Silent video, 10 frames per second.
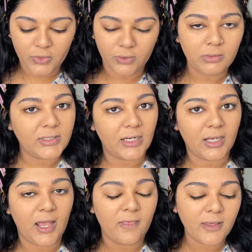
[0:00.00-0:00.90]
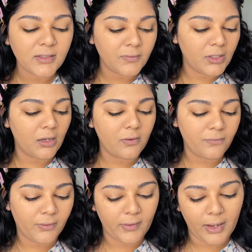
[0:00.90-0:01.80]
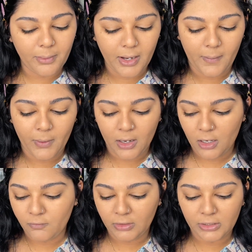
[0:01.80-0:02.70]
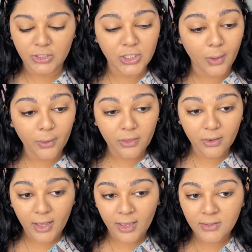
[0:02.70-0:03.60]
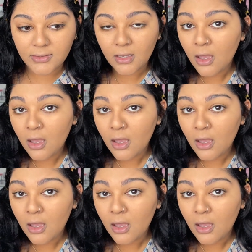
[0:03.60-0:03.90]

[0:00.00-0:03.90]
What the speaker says: to dedicate this video for that primer and really share with you guys